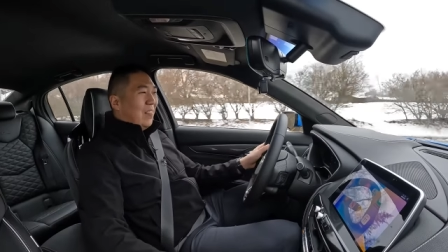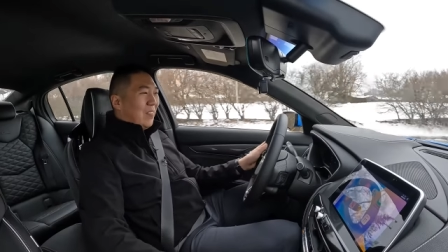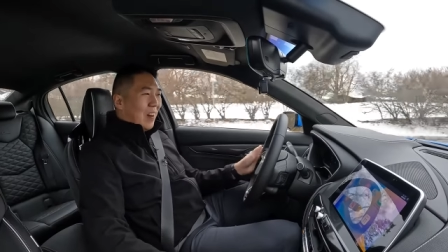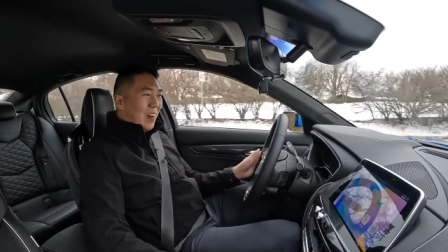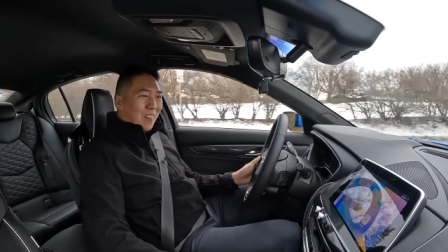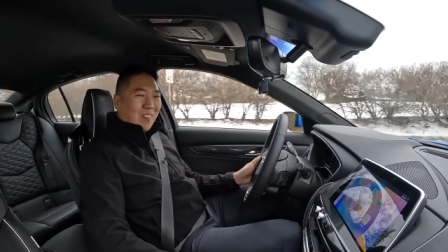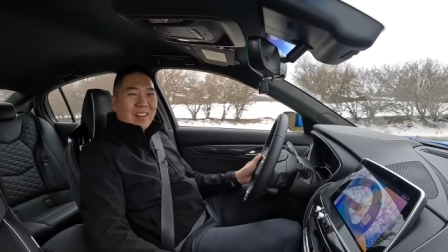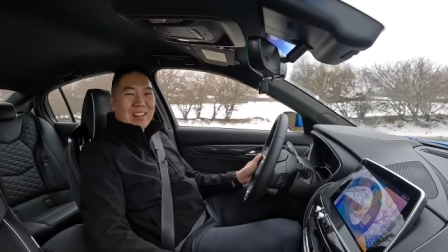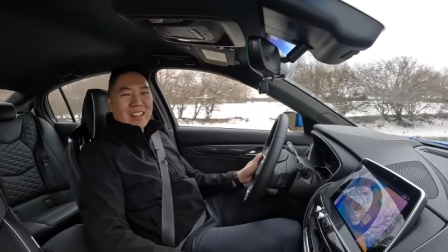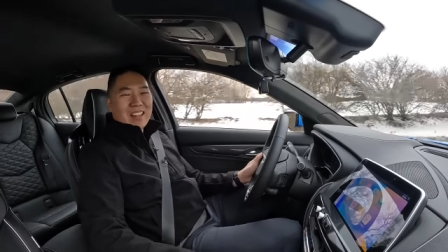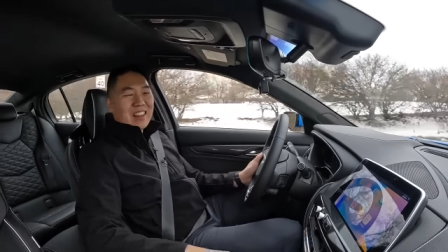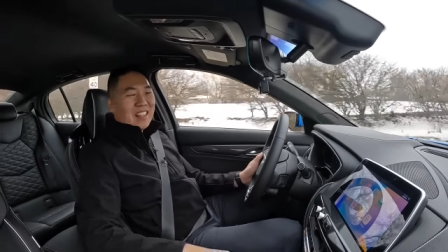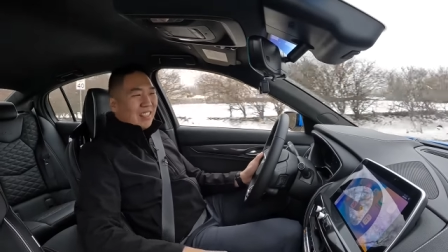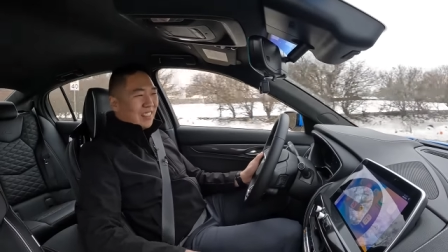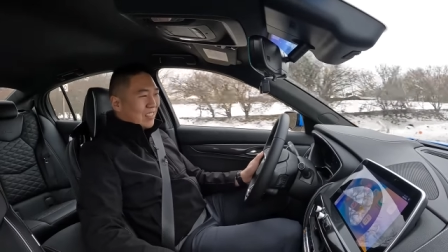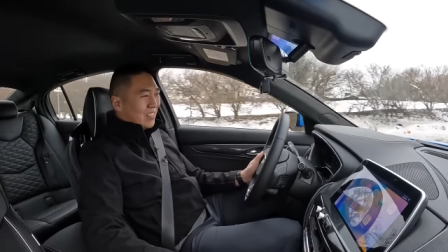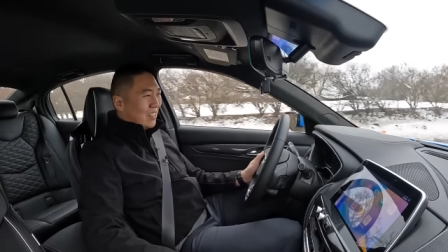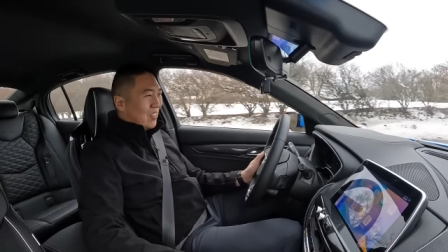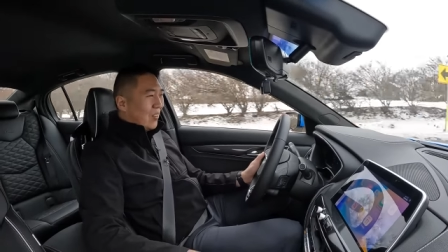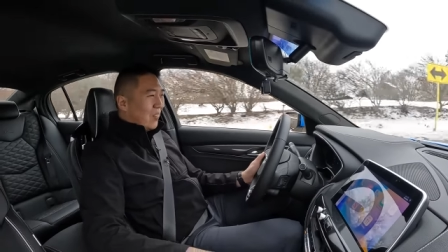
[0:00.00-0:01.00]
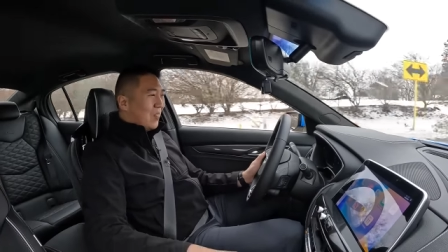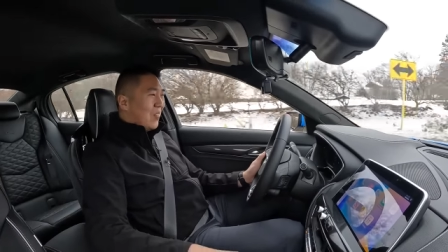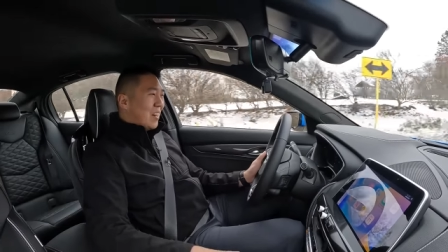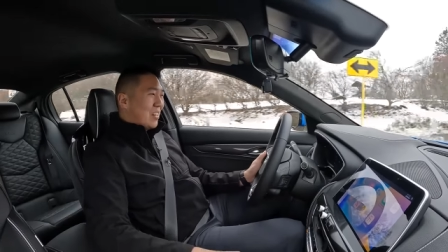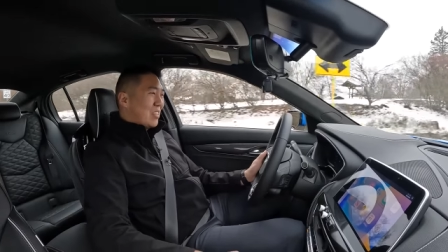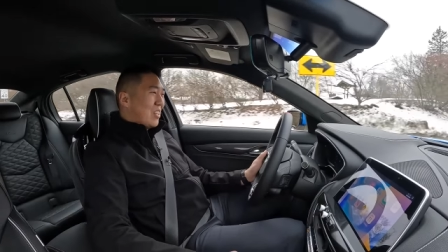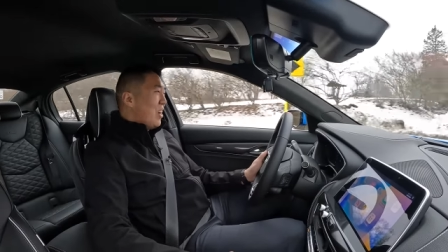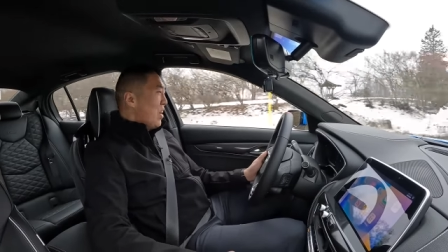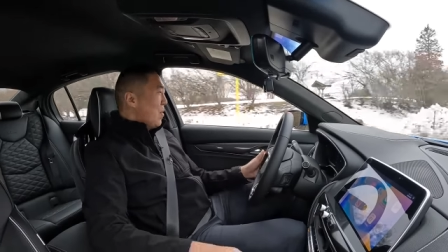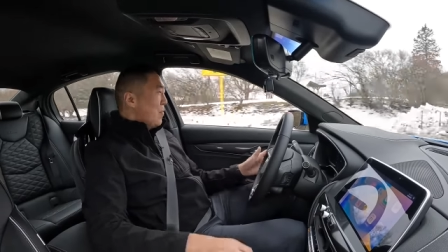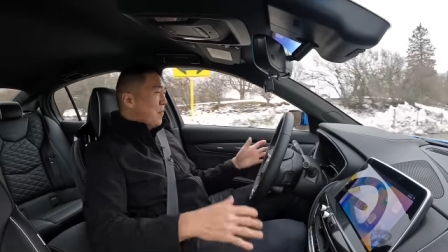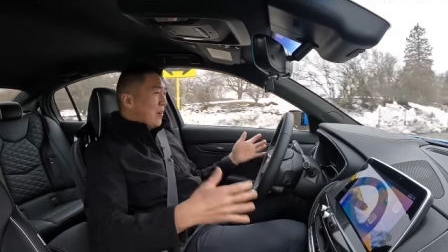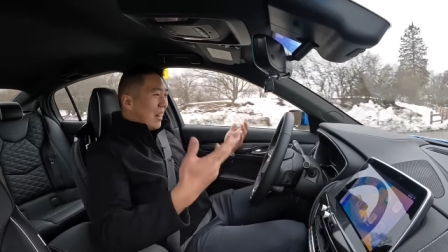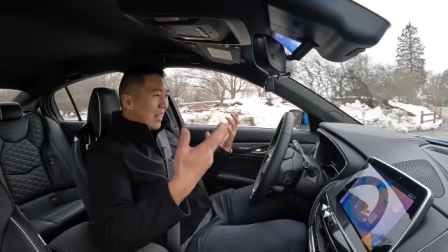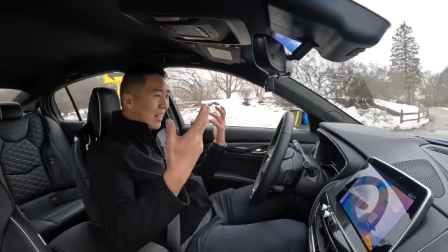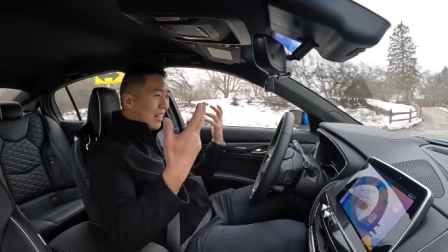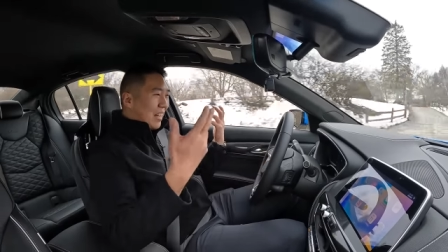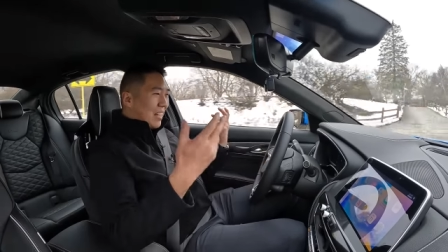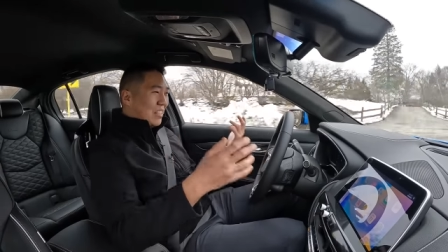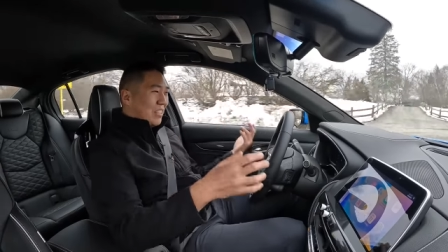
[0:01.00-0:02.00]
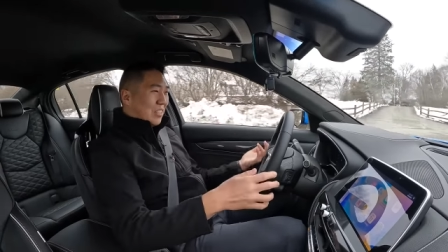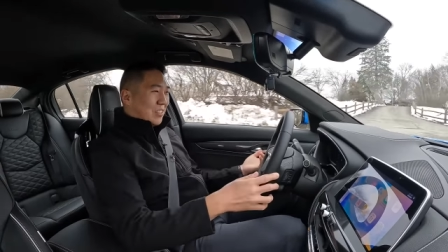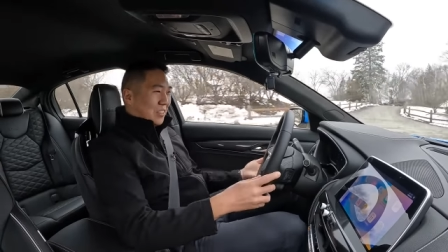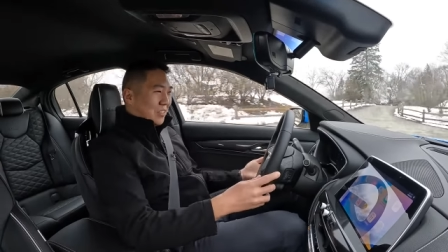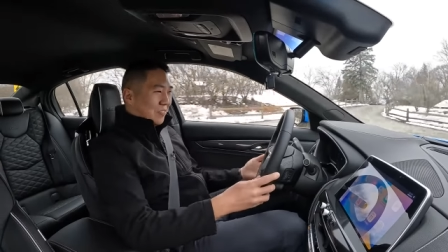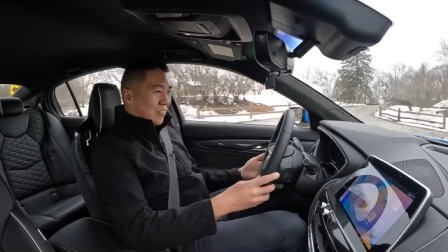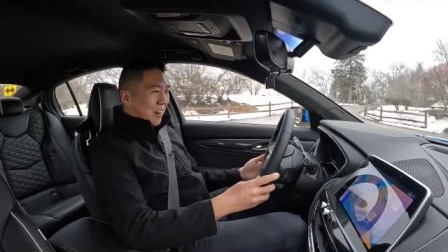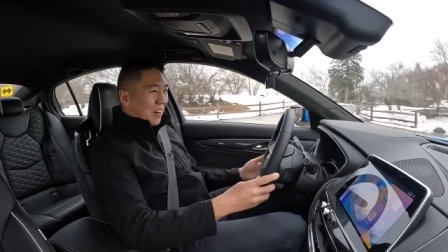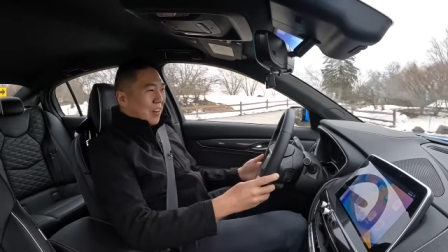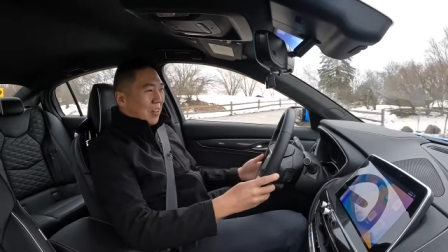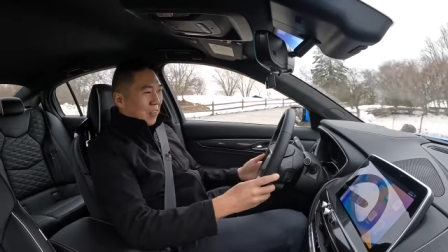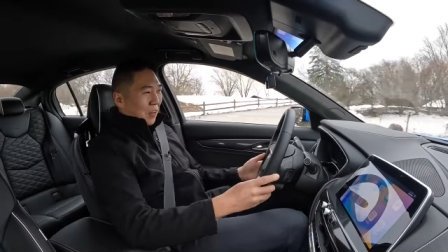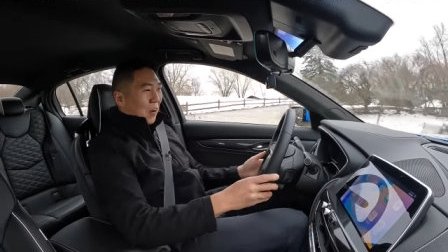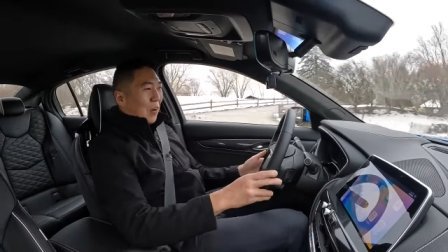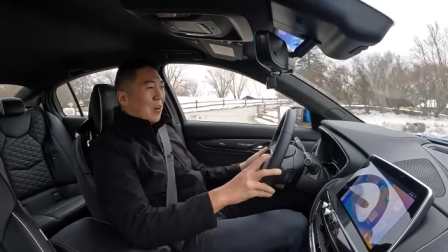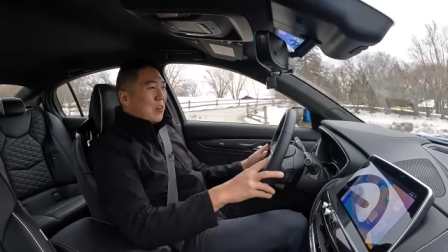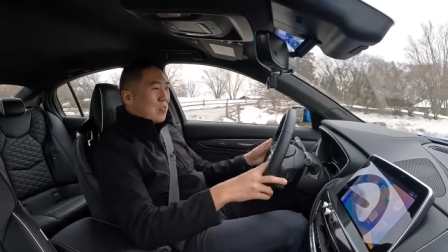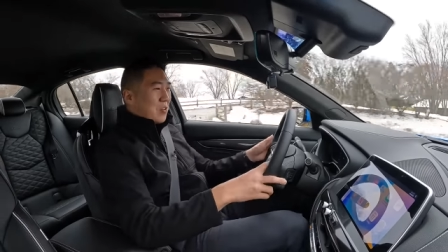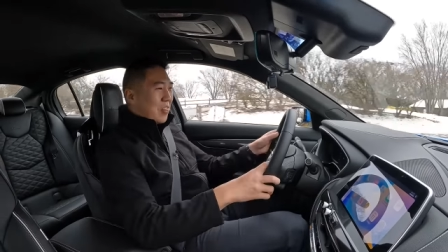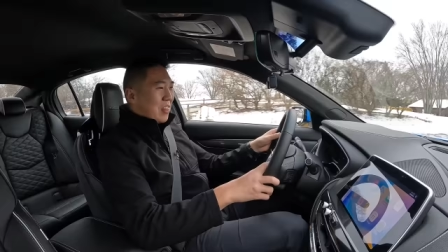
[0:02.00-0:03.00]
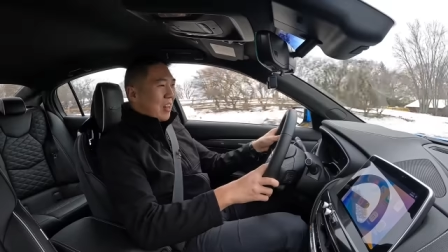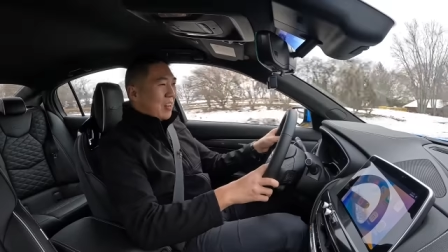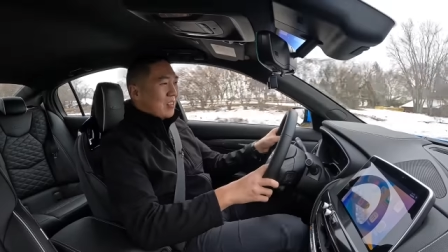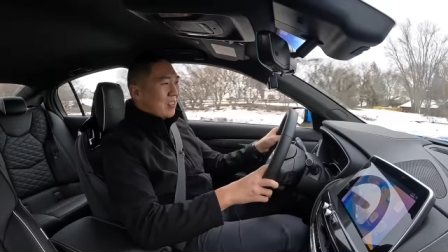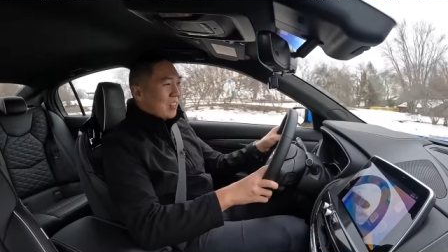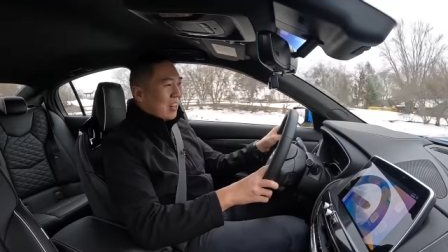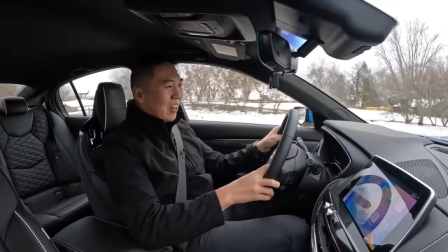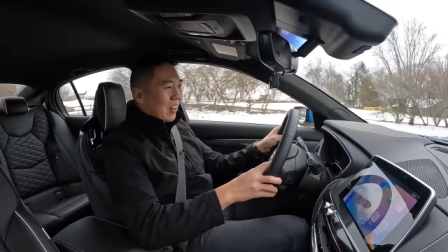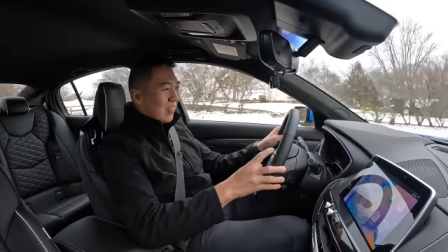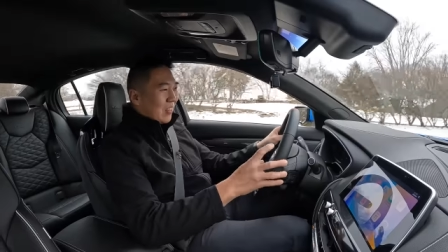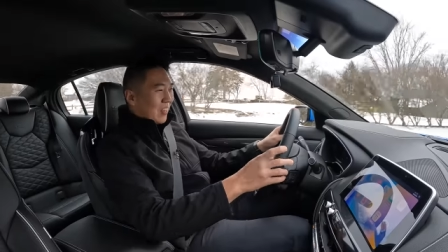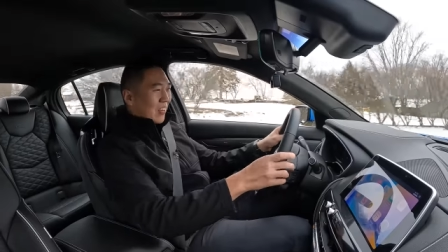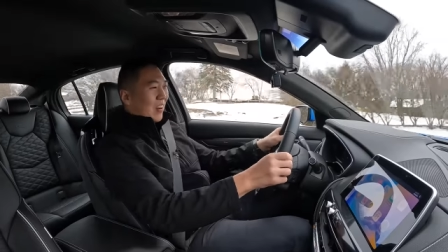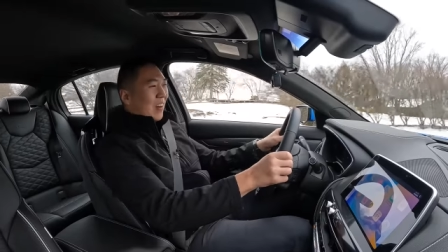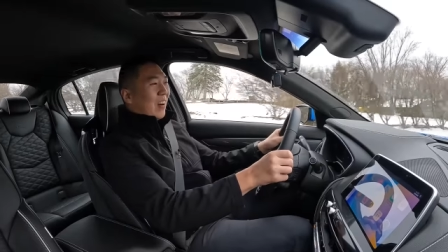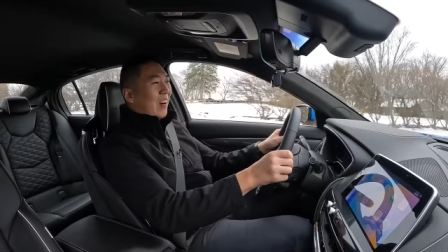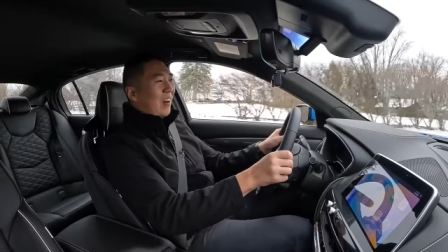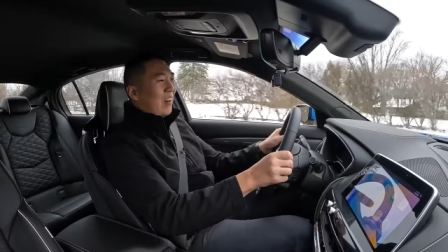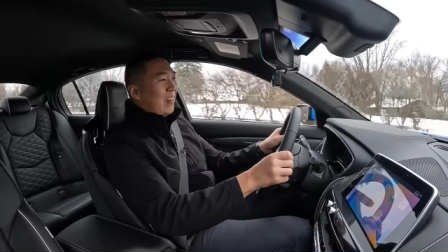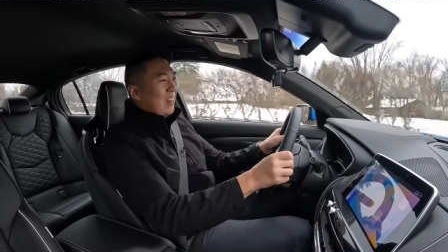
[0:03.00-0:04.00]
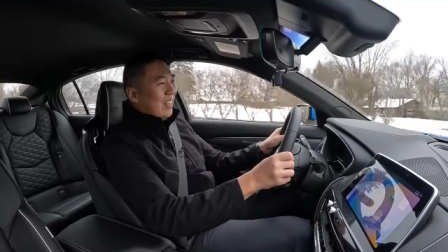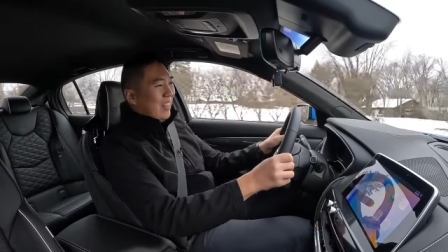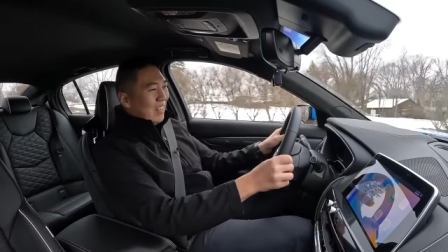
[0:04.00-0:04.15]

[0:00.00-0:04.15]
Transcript: I want one of these so much, but I can't justify another $100,000 car,